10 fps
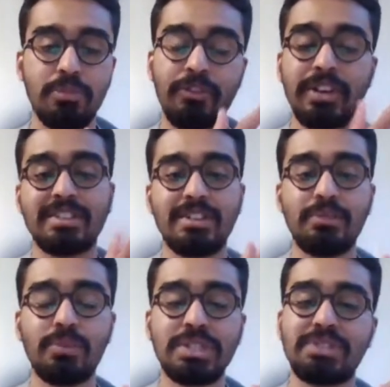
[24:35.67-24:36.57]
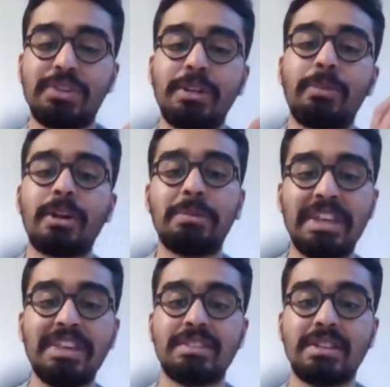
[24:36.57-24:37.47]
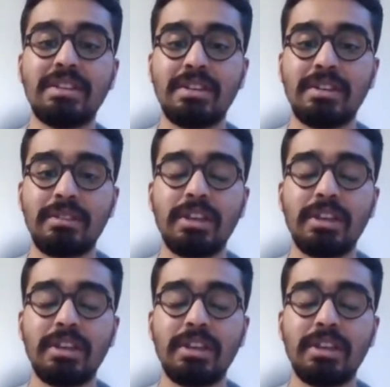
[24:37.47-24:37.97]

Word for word: professor, whichever department he's in,